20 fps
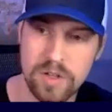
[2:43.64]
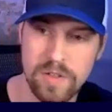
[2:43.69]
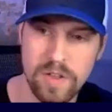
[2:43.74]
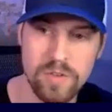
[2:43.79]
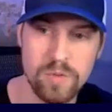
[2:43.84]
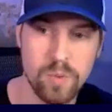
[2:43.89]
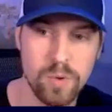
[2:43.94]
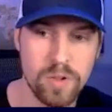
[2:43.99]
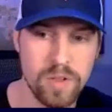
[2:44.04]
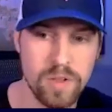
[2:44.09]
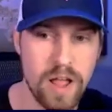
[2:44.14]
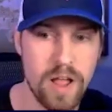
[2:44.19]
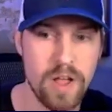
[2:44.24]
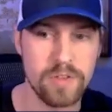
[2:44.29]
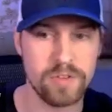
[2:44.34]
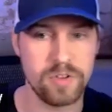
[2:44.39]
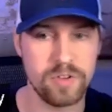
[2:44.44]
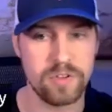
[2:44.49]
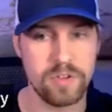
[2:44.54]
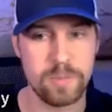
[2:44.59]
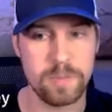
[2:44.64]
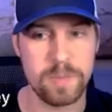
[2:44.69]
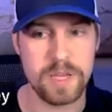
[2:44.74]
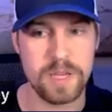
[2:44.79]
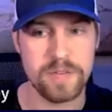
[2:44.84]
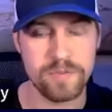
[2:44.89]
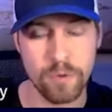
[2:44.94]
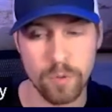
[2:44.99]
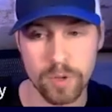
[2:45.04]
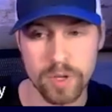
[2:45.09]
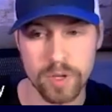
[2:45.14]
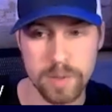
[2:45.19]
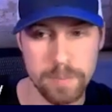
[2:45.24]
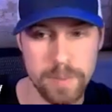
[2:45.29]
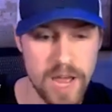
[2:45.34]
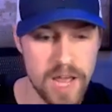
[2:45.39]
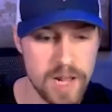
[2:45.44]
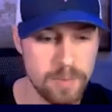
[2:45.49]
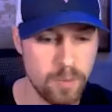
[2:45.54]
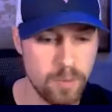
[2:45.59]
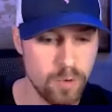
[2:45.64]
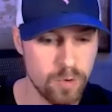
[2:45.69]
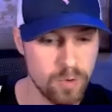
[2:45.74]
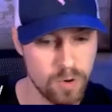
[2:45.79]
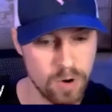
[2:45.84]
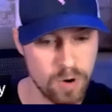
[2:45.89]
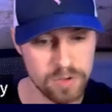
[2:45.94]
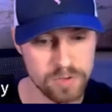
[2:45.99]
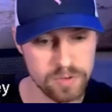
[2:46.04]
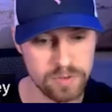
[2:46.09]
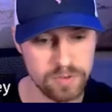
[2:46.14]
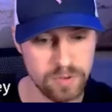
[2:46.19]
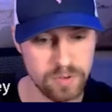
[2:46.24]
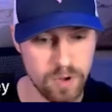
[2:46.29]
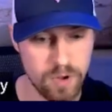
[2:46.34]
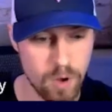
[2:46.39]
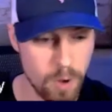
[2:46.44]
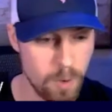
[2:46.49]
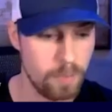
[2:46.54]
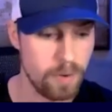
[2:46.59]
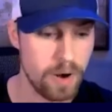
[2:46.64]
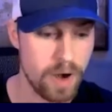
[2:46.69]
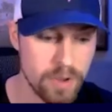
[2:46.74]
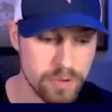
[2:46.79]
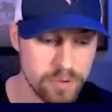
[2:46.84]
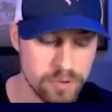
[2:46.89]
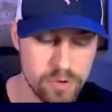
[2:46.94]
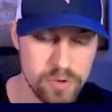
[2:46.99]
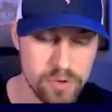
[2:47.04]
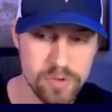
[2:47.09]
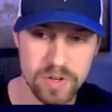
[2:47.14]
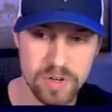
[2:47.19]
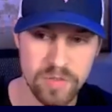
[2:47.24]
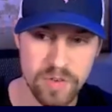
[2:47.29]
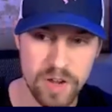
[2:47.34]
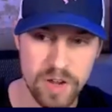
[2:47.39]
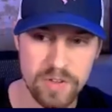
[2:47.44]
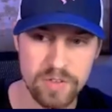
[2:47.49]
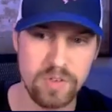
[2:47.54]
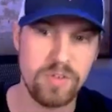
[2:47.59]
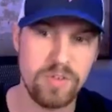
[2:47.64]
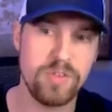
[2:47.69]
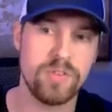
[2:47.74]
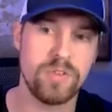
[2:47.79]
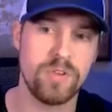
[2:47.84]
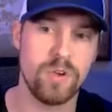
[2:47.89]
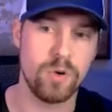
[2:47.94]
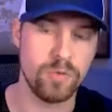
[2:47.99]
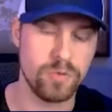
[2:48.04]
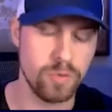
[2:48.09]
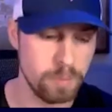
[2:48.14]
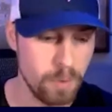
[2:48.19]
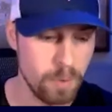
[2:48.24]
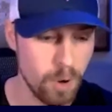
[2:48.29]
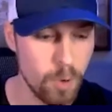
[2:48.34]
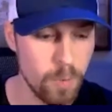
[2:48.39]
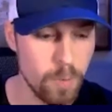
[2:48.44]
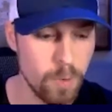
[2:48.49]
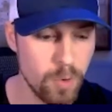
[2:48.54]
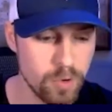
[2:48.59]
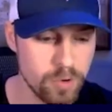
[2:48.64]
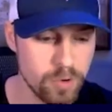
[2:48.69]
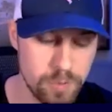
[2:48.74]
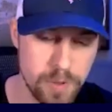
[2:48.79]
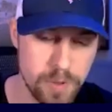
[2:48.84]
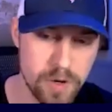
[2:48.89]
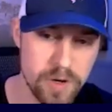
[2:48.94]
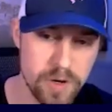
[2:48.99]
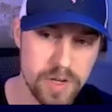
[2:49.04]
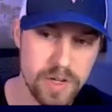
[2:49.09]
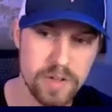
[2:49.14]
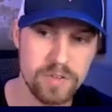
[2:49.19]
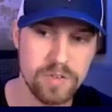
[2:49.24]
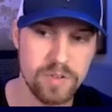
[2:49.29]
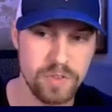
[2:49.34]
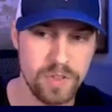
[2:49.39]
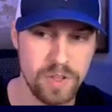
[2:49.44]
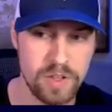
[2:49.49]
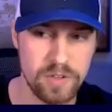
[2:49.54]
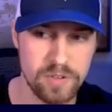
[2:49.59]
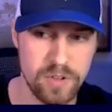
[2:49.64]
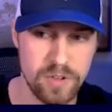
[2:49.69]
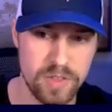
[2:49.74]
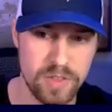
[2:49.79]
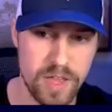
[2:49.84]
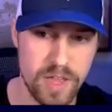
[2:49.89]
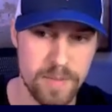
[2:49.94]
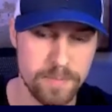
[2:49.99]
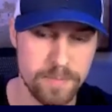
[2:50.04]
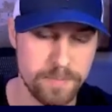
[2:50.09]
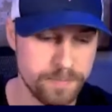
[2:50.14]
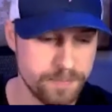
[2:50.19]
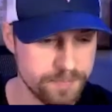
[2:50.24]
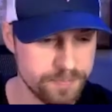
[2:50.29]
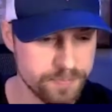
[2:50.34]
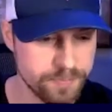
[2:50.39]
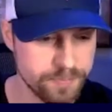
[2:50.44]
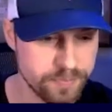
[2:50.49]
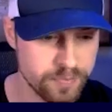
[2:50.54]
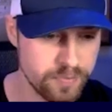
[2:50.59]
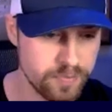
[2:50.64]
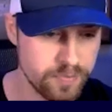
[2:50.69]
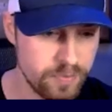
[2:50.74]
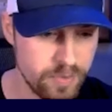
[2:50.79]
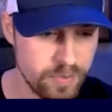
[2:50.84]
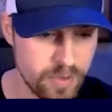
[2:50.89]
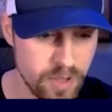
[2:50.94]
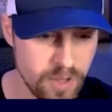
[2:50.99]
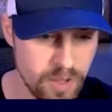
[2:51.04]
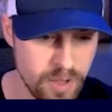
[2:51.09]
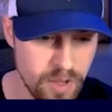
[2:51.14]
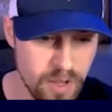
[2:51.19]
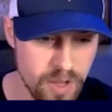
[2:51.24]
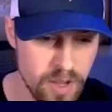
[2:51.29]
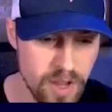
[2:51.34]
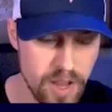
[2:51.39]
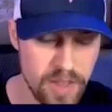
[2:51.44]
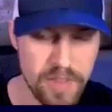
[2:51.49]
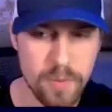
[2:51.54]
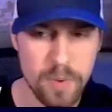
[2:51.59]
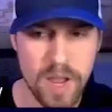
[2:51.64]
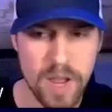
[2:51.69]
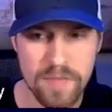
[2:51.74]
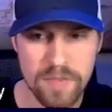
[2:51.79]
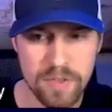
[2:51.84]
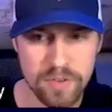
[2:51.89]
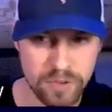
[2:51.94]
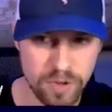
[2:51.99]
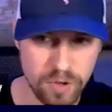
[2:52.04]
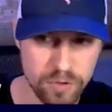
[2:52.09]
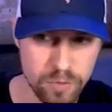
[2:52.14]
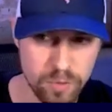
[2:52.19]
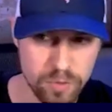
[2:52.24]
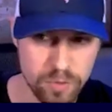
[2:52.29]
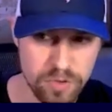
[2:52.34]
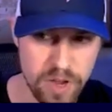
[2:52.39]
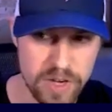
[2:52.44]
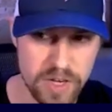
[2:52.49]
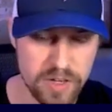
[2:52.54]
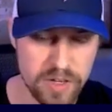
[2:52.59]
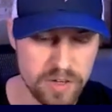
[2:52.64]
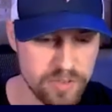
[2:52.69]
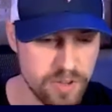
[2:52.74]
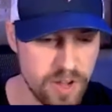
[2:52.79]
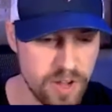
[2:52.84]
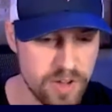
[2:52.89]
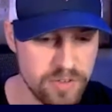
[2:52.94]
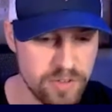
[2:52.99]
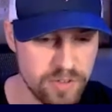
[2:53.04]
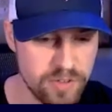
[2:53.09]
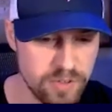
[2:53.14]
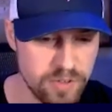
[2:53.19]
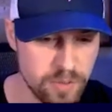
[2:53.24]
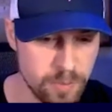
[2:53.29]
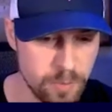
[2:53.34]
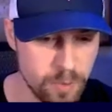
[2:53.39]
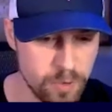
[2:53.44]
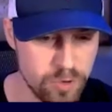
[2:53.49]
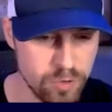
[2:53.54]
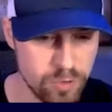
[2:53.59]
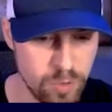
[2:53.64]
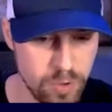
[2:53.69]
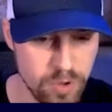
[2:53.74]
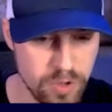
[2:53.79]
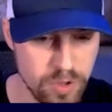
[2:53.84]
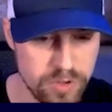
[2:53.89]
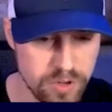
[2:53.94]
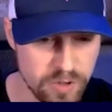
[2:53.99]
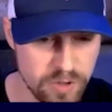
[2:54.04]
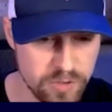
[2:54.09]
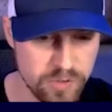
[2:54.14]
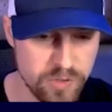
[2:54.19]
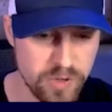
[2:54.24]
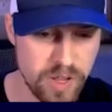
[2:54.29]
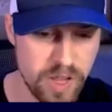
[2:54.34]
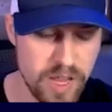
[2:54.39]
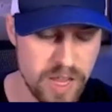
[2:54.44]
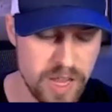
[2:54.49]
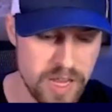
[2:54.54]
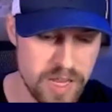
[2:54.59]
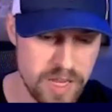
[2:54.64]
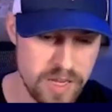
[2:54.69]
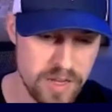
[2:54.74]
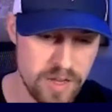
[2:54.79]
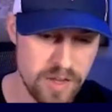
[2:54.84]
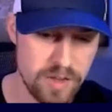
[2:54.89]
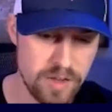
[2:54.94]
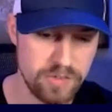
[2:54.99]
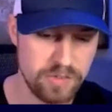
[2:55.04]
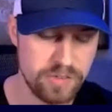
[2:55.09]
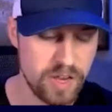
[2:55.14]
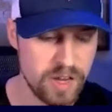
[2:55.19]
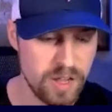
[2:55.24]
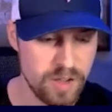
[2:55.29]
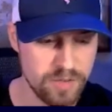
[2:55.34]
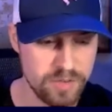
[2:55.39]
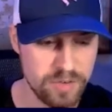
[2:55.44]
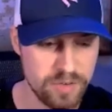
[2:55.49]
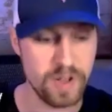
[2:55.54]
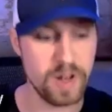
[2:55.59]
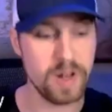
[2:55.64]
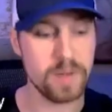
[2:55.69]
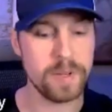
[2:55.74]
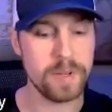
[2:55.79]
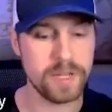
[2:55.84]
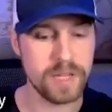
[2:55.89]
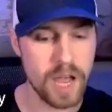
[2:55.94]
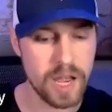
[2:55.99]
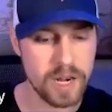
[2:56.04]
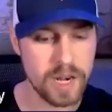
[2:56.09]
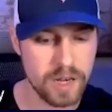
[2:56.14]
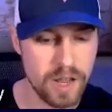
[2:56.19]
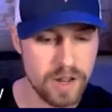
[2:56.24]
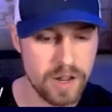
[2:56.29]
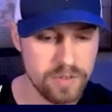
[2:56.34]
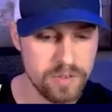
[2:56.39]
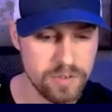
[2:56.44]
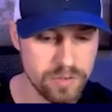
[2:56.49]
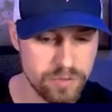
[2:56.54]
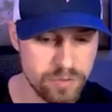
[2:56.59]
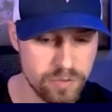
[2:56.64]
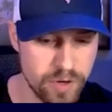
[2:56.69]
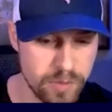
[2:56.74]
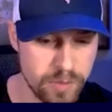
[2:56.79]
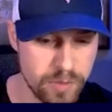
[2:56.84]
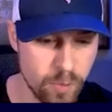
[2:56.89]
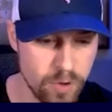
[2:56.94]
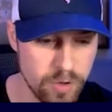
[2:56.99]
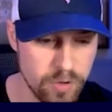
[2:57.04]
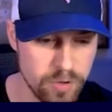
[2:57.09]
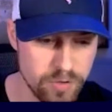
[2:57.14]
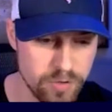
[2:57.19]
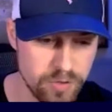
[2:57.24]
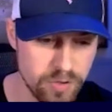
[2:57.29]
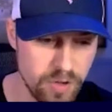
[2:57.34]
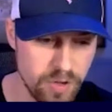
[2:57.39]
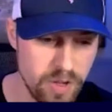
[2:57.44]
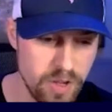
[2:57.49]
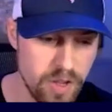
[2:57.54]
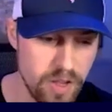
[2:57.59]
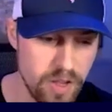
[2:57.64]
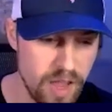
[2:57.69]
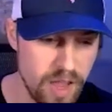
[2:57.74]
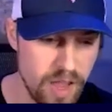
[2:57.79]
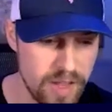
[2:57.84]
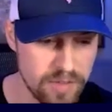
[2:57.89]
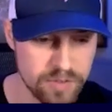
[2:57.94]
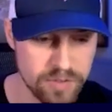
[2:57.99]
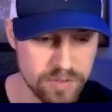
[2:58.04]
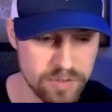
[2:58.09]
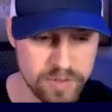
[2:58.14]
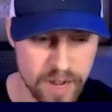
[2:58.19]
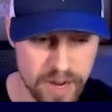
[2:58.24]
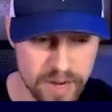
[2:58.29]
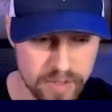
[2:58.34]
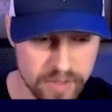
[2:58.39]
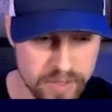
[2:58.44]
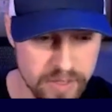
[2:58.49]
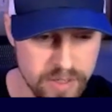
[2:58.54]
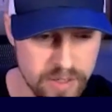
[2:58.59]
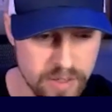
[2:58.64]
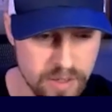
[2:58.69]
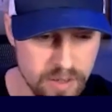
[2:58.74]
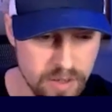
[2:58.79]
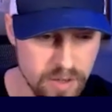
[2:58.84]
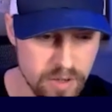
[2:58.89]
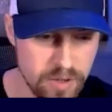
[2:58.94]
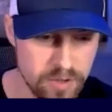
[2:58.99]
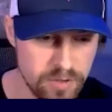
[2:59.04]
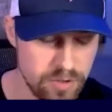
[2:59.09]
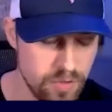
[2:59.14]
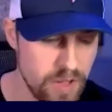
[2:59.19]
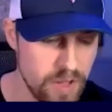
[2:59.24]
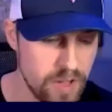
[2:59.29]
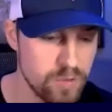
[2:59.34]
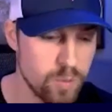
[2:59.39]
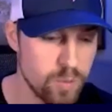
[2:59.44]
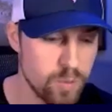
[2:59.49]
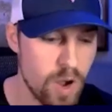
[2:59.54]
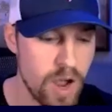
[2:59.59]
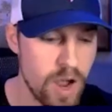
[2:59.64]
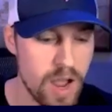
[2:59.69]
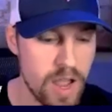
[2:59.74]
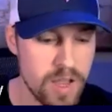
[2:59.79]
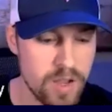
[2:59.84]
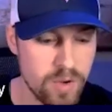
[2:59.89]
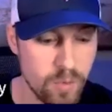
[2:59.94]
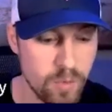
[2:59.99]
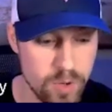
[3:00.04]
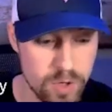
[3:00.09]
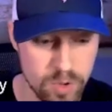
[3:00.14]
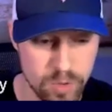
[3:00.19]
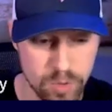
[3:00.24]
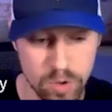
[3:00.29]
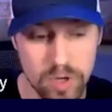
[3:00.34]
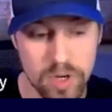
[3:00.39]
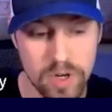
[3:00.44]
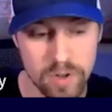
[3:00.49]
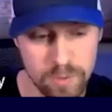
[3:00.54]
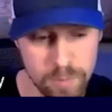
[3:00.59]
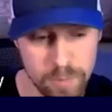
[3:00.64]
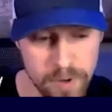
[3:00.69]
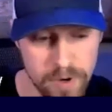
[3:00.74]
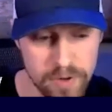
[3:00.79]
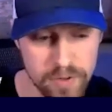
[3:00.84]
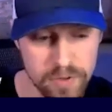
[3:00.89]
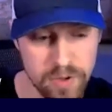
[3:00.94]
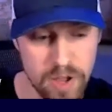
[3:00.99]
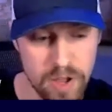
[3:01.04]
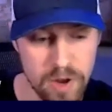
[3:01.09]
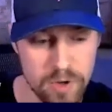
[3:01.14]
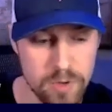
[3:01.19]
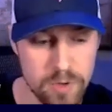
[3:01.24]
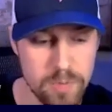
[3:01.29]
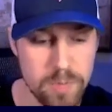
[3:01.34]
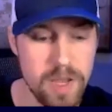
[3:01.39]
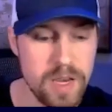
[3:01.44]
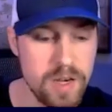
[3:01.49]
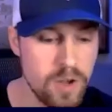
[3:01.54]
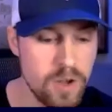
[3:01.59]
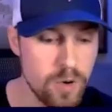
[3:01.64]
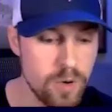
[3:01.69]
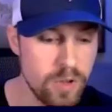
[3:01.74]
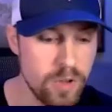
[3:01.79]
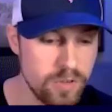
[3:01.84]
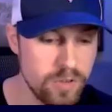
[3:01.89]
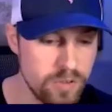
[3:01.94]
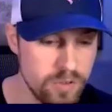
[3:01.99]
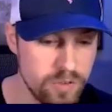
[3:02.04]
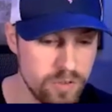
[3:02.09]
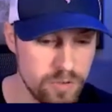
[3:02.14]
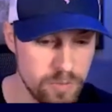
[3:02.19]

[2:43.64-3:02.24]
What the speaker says: This would allows it to be fully compatible across all browsers and devices, so for mobile experience and things like that. And then we have the Salesforce Lightning Design System, which is really just a set of development guidelines and frameworks and styling. So that's why when you look at Experience Cloud, you may notice